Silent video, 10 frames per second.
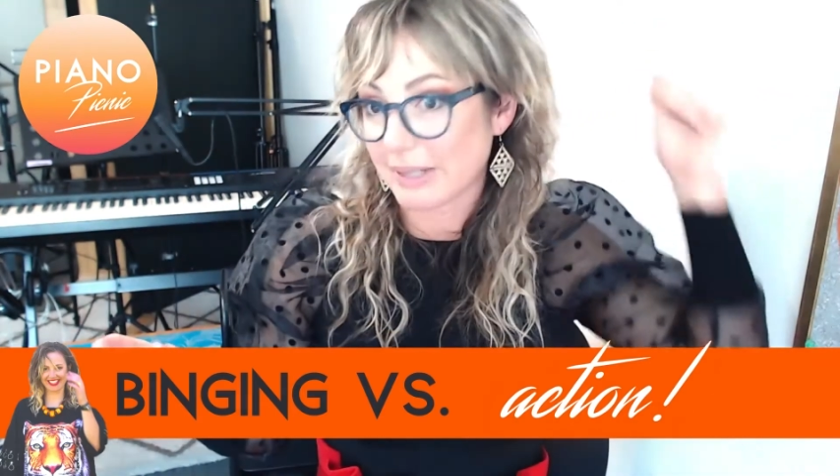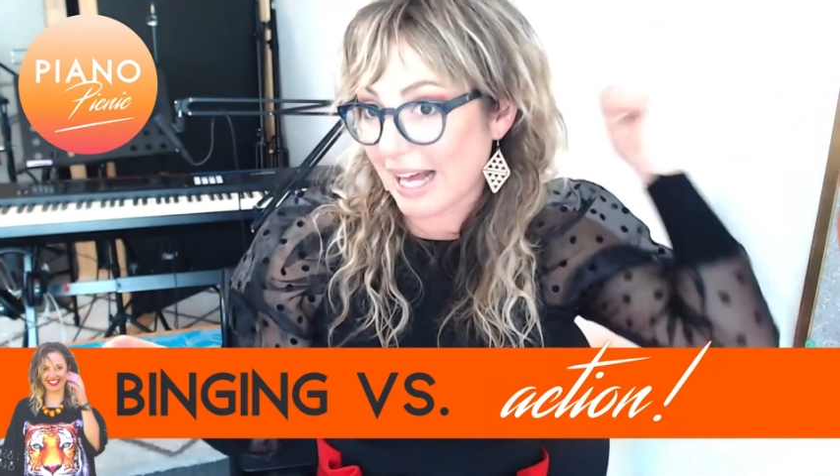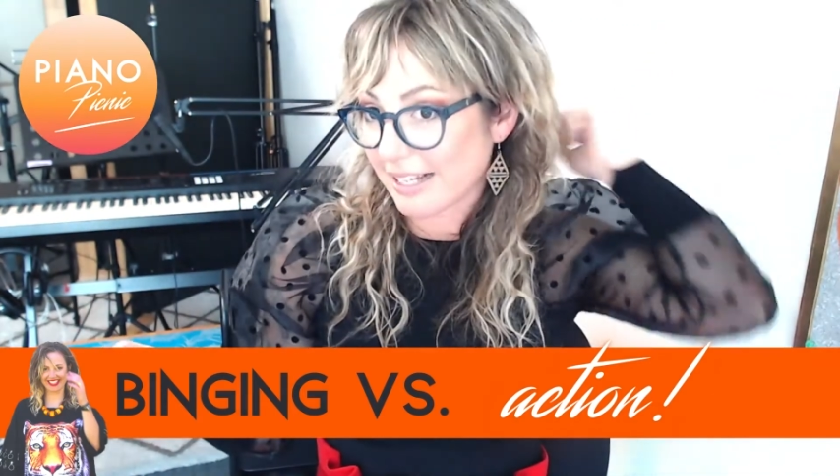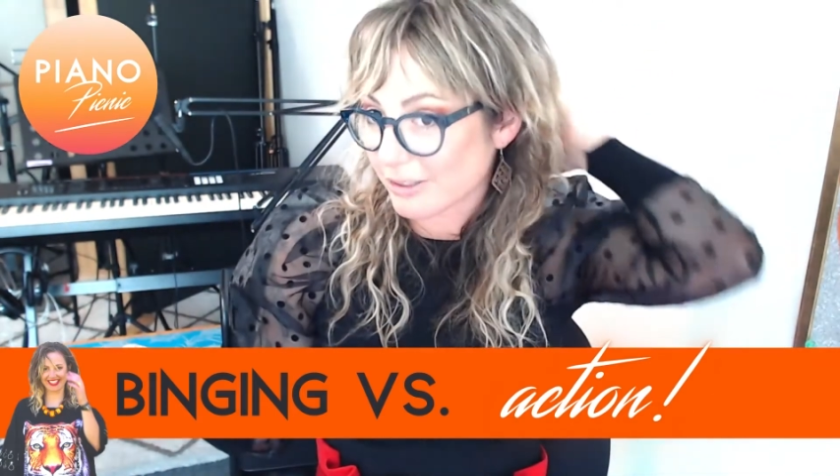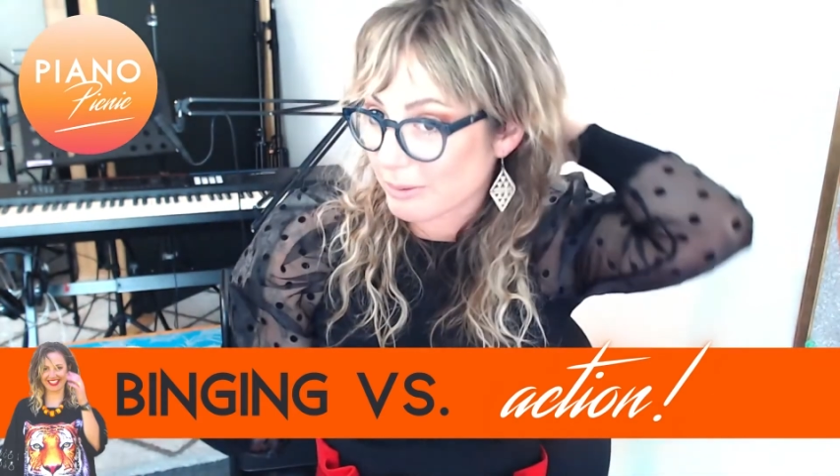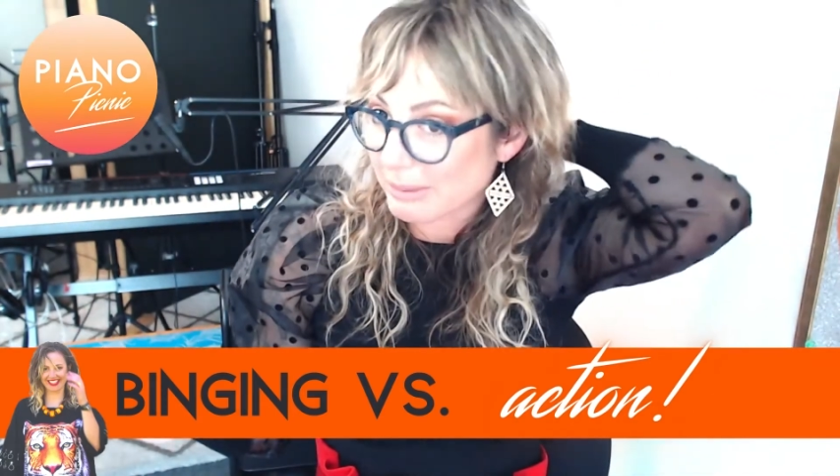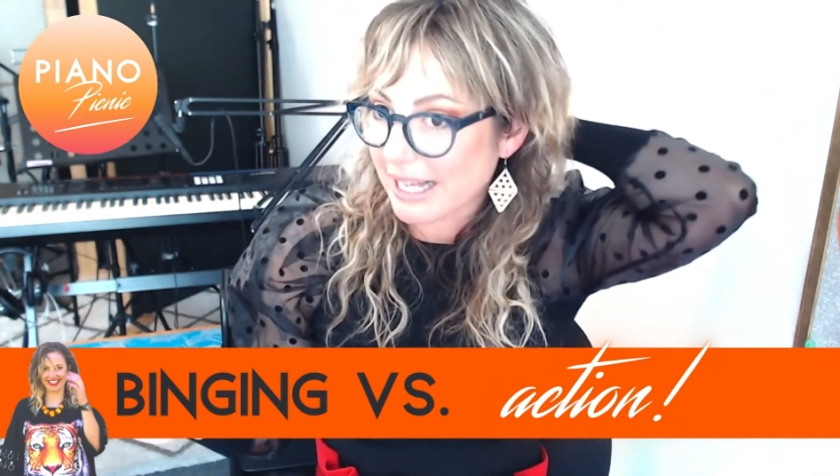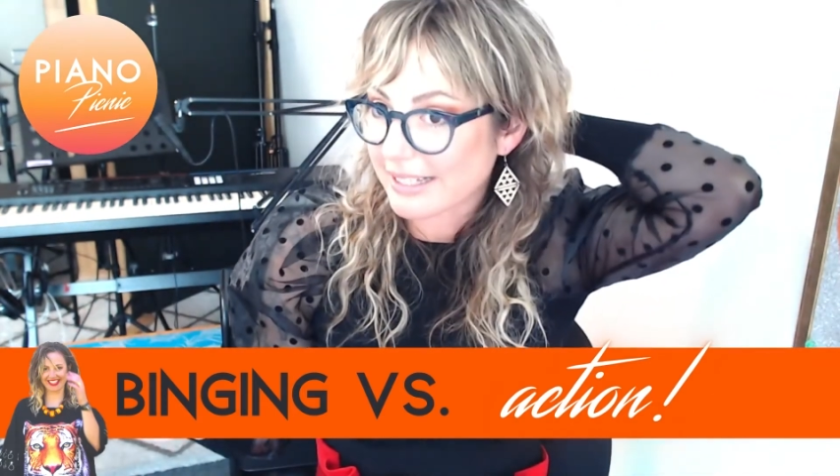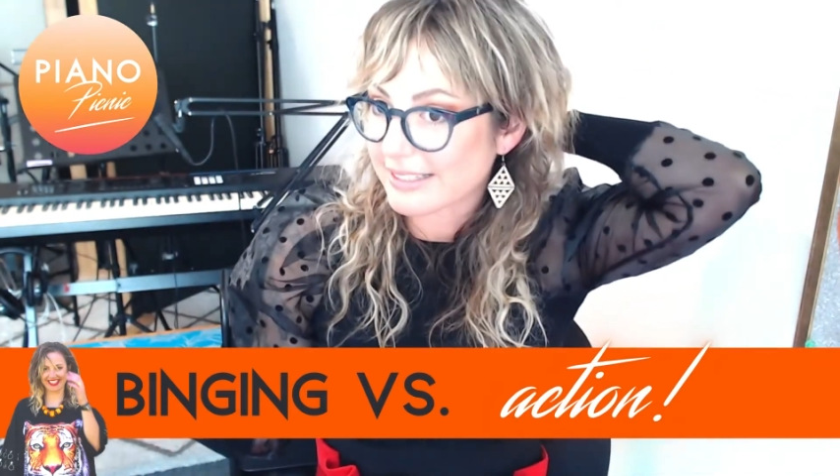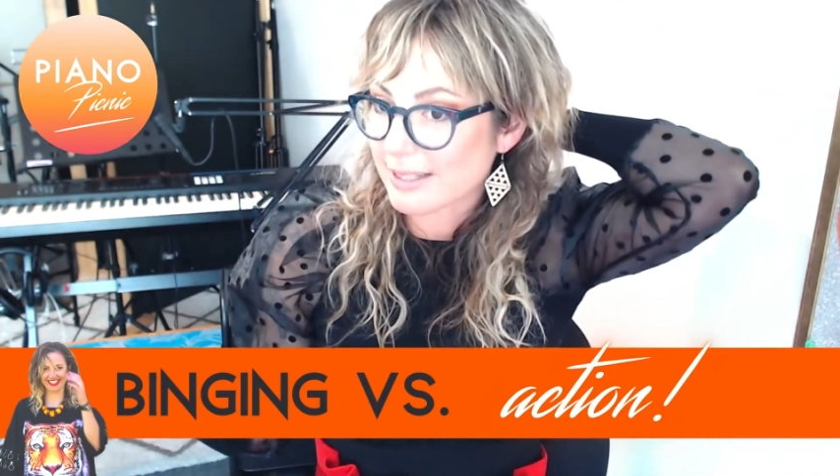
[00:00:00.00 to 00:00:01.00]
We can't do a
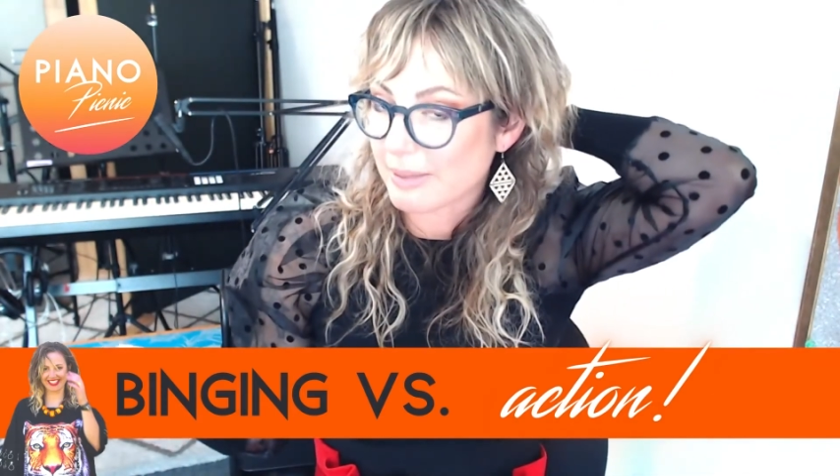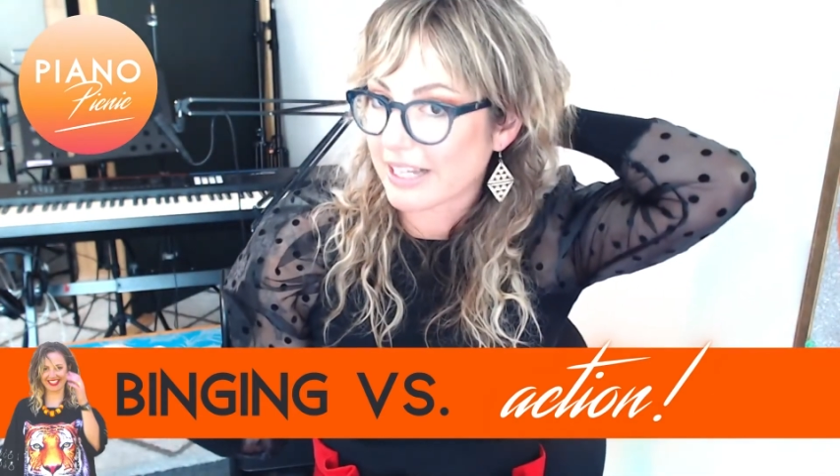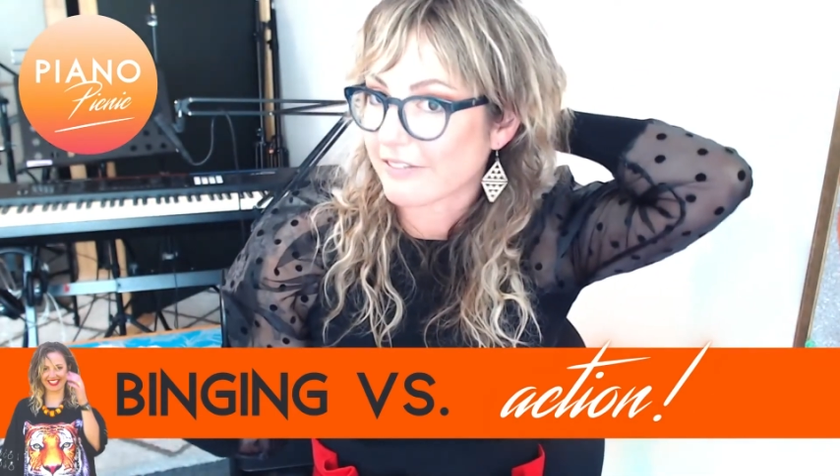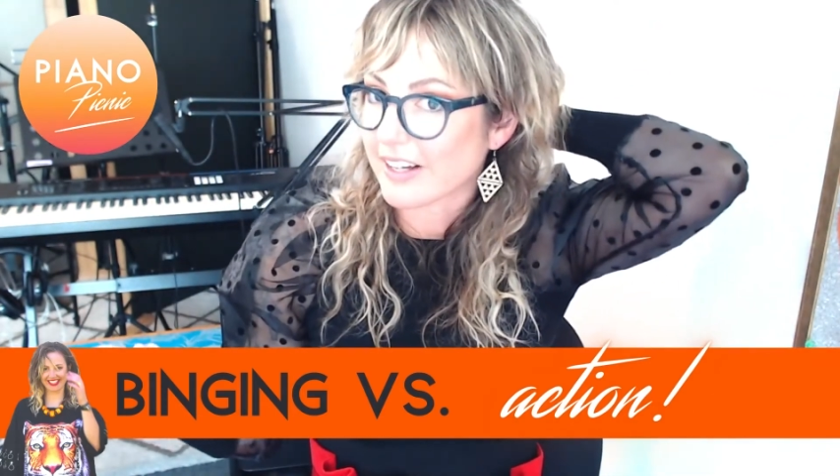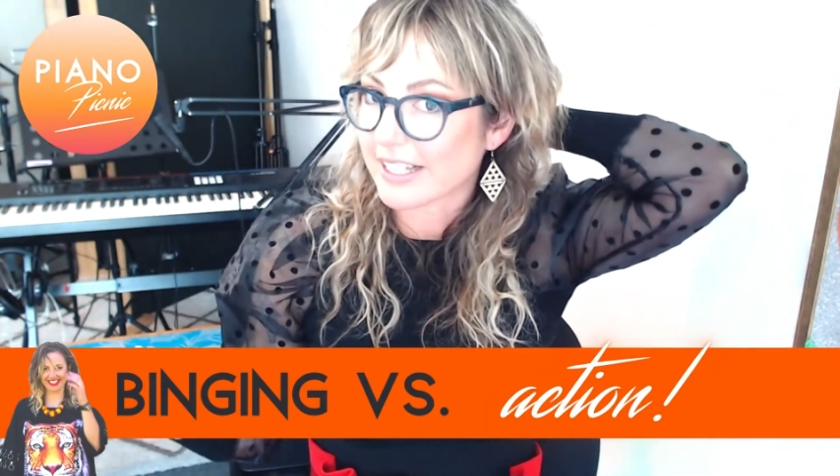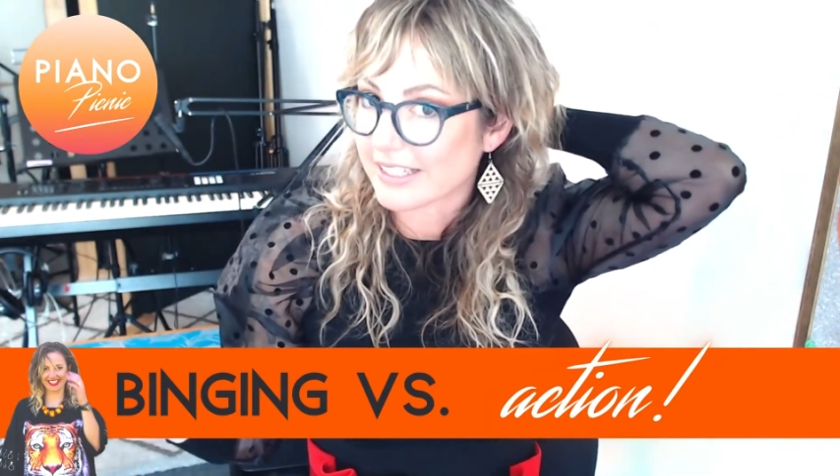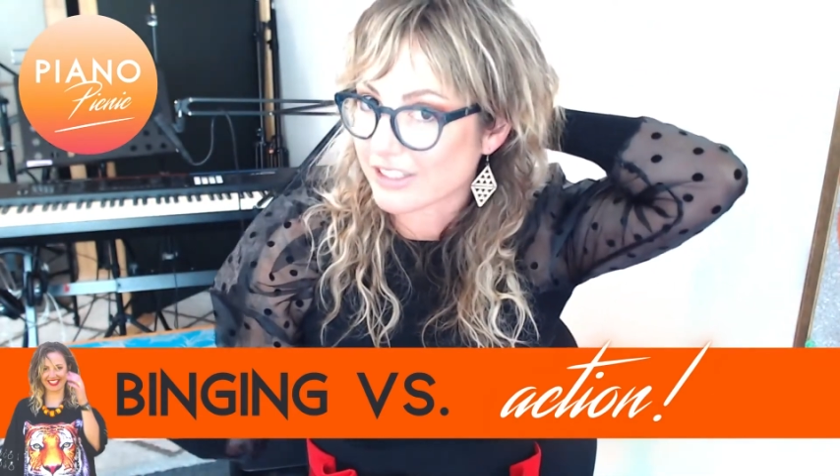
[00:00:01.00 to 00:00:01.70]
plug into the back of our head